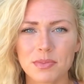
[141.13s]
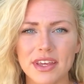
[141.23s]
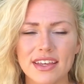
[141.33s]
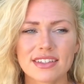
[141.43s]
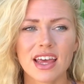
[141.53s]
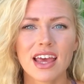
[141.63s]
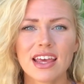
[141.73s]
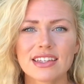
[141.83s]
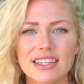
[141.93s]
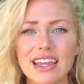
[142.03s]
Because
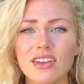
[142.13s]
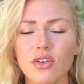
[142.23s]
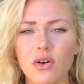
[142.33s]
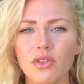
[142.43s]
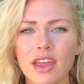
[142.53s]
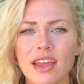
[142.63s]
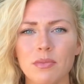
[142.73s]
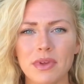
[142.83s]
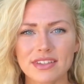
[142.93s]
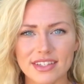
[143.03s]
staying in your own lane
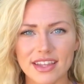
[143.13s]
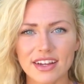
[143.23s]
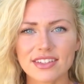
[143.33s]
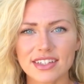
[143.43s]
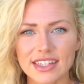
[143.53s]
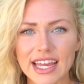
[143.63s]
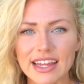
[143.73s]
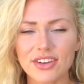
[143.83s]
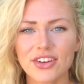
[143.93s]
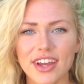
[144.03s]
means there's a
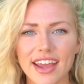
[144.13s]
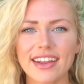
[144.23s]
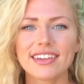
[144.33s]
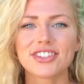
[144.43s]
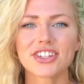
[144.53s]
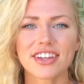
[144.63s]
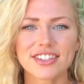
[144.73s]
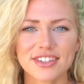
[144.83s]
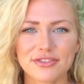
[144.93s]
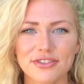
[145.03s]
lane created
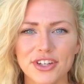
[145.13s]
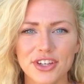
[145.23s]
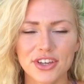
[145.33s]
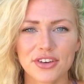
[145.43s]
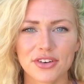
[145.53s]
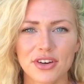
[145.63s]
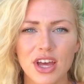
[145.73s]
just for you.